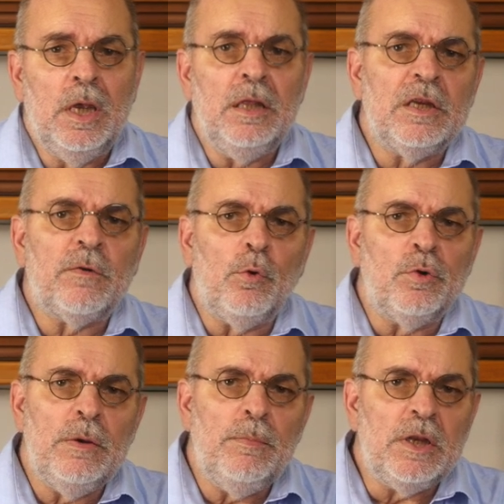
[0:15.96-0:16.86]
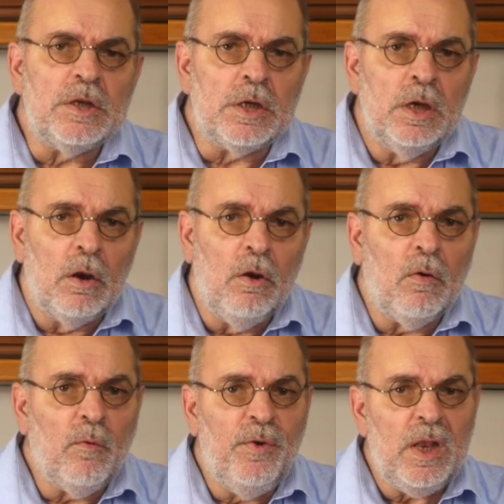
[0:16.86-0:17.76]
In this 40 minutes
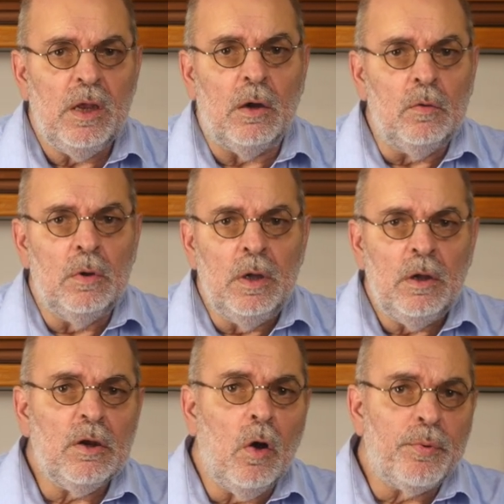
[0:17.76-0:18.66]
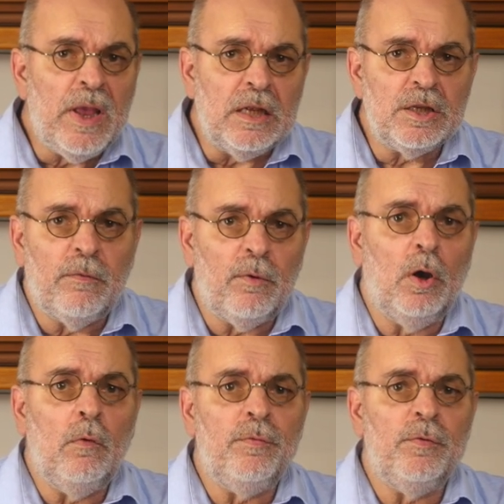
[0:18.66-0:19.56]
long video, a comprehensive
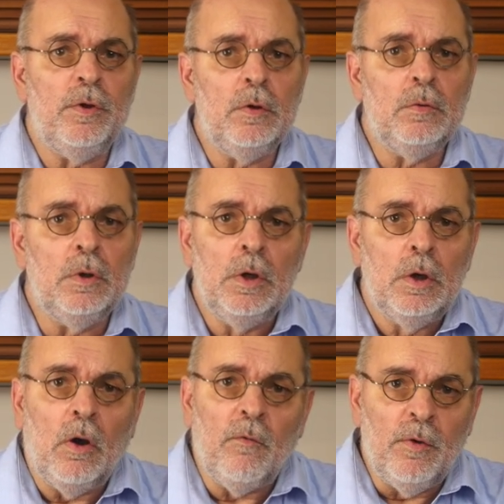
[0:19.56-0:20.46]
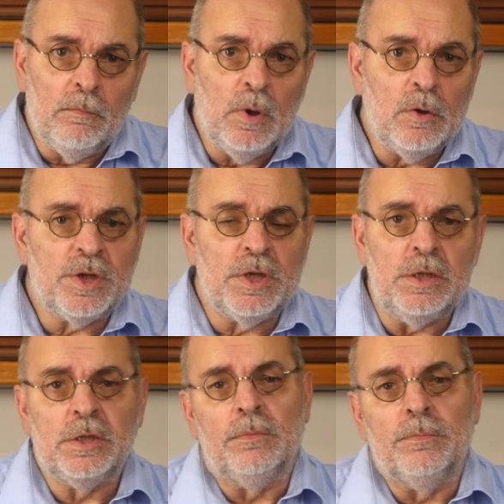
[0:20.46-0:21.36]
overview of most
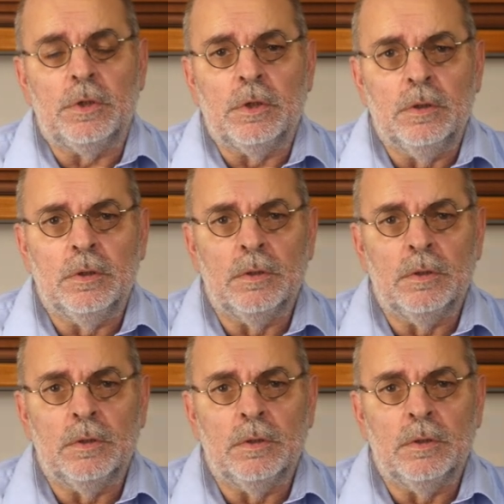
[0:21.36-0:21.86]
systems.